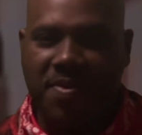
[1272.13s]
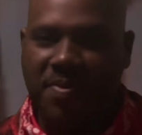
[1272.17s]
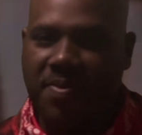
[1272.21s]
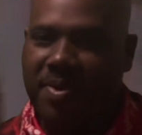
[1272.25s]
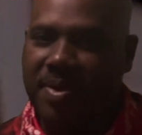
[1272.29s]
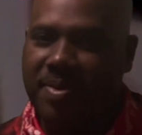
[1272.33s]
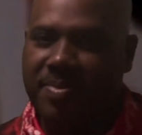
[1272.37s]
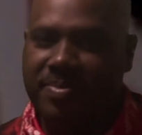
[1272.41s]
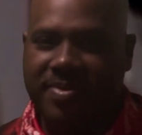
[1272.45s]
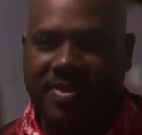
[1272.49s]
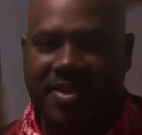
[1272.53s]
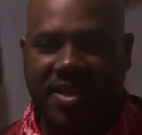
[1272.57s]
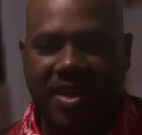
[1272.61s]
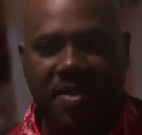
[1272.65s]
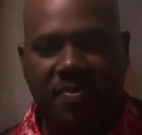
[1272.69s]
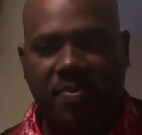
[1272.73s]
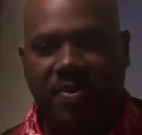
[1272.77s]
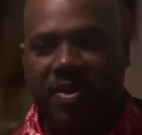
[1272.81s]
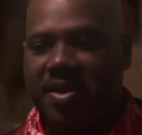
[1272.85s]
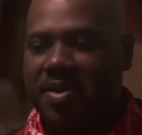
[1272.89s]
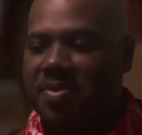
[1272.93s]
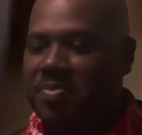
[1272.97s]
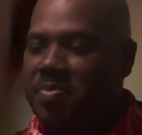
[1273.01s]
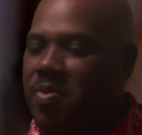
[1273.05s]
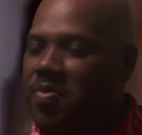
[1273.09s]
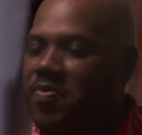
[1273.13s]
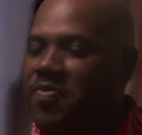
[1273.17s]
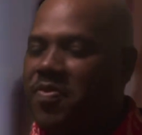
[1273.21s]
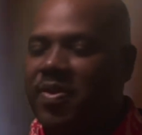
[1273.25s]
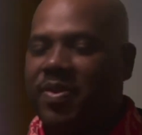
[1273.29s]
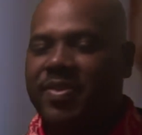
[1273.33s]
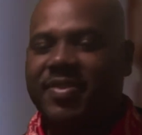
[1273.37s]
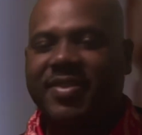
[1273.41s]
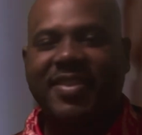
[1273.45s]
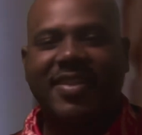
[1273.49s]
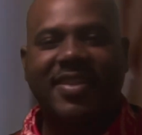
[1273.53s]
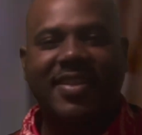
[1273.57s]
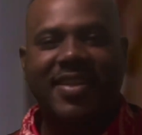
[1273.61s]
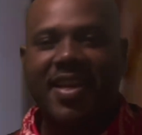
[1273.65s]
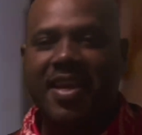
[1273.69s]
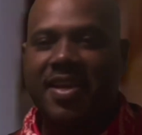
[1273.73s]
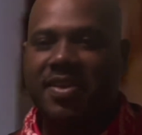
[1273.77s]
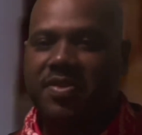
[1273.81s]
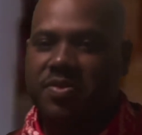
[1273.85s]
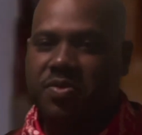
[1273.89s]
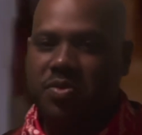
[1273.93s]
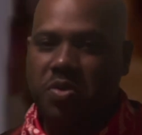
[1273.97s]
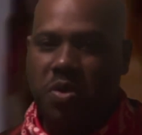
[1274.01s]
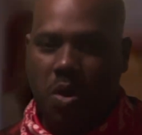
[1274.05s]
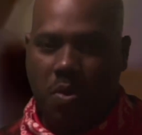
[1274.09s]
what I'm saying? We can move on to the
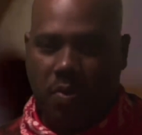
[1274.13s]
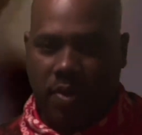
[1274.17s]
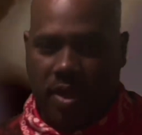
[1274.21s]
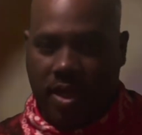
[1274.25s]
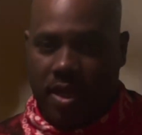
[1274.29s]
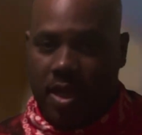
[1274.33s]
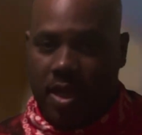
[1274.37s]
next story.